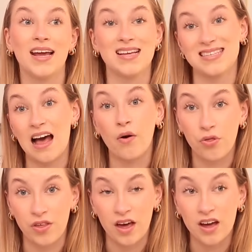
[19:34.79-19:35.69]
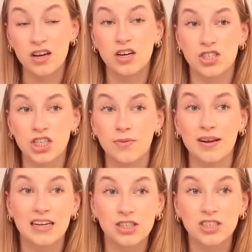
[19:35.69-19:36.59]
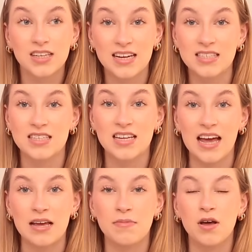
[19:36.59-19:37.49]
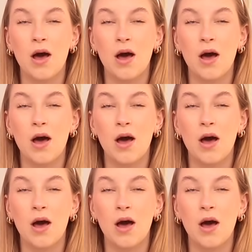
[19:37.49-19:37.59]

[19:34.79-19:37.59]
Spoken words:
it's healthier. Two, it literally tastes the same.